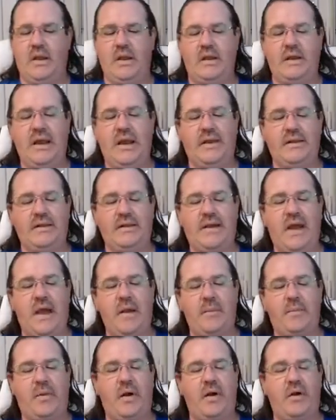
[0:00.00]
Now the
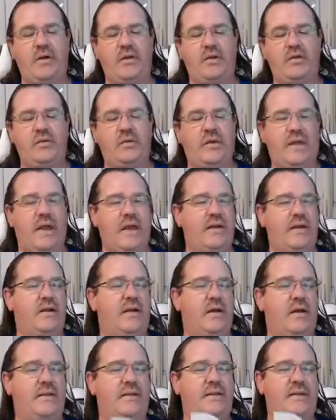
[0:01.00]
top part, you can
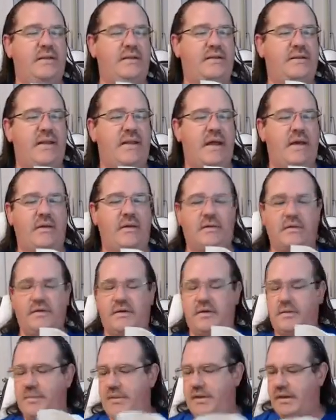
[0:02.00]
cut these down a
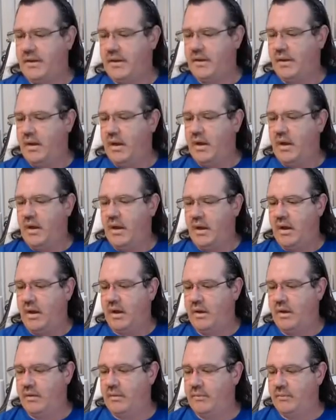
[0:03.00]
little bit.
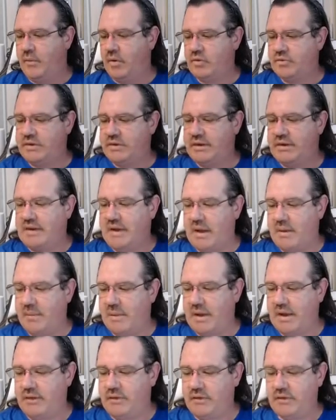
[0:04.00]
Most of the time
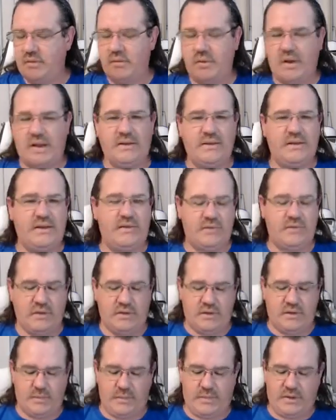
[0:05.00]
I leave a
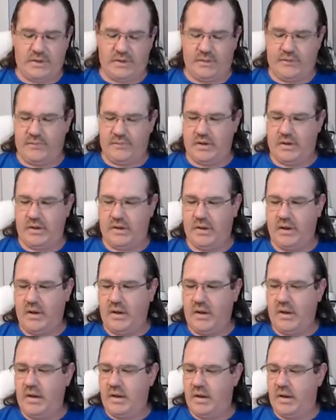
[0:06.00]
little bit of
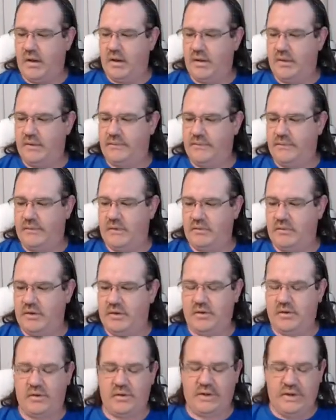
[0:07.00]
a
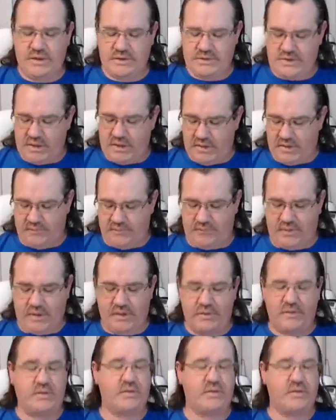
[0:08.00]
return edge on it, very